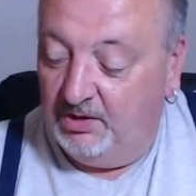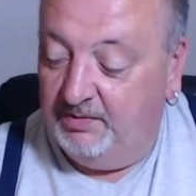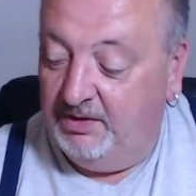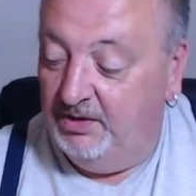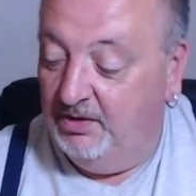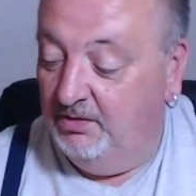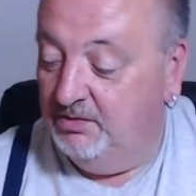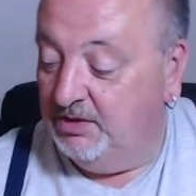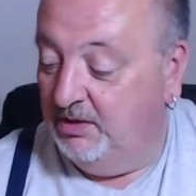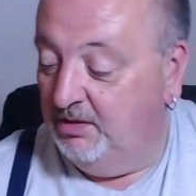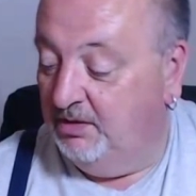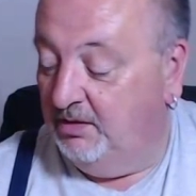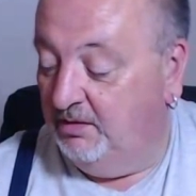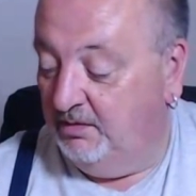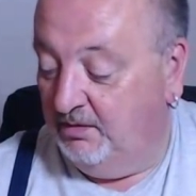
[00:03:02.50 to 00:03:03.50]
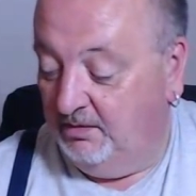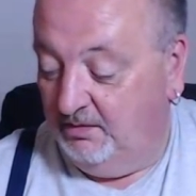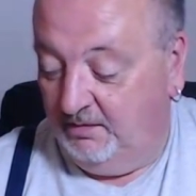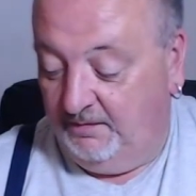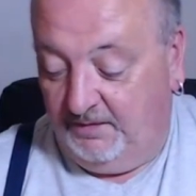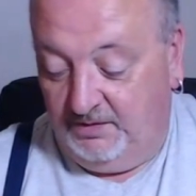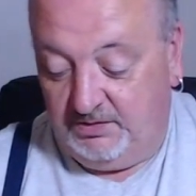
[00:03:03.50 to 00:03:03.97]
to be using,
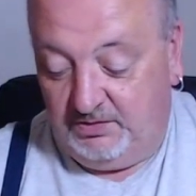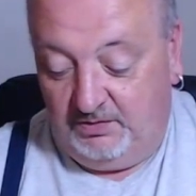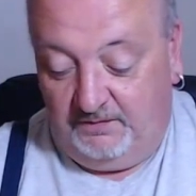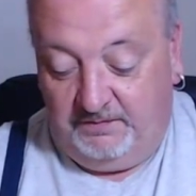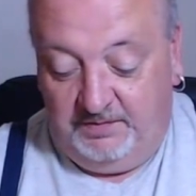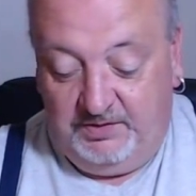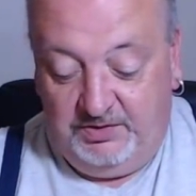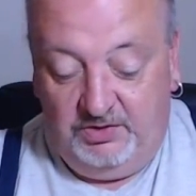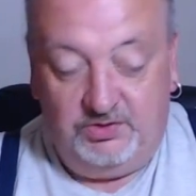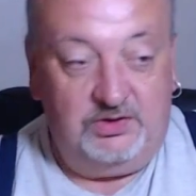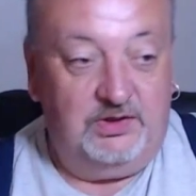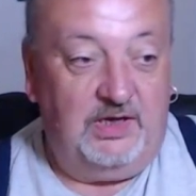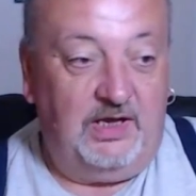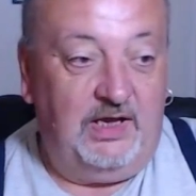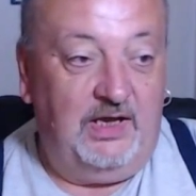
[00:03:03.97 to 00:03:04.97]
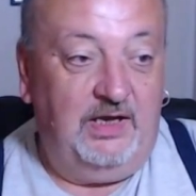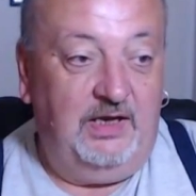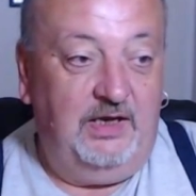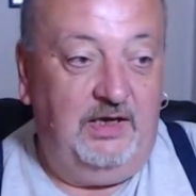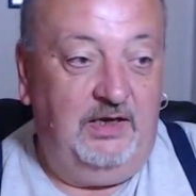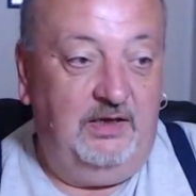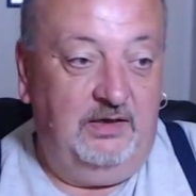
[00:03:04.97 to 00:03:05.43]
first off, we're using
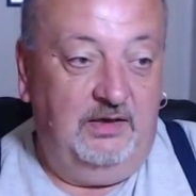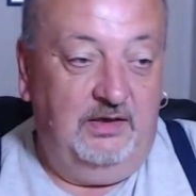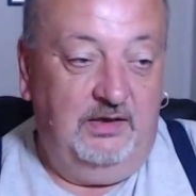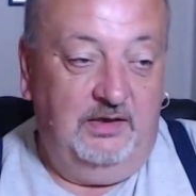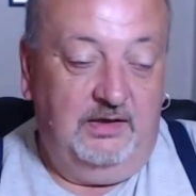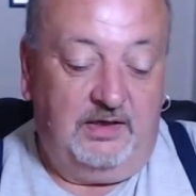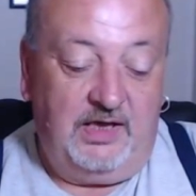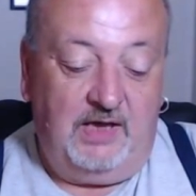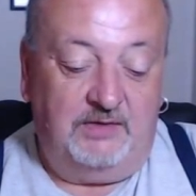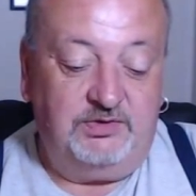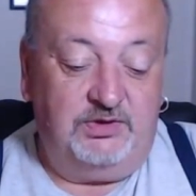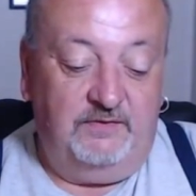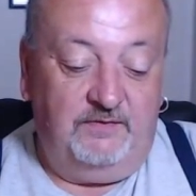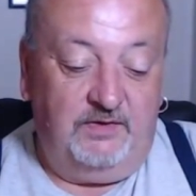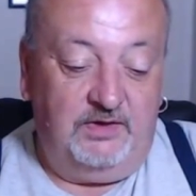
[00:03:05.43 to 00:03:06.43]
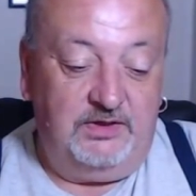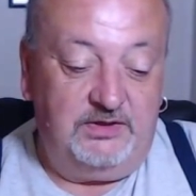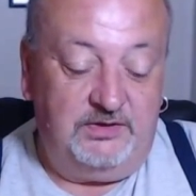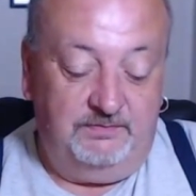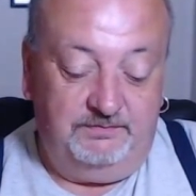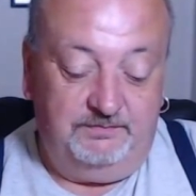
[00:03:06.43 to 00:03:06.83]
a capture device.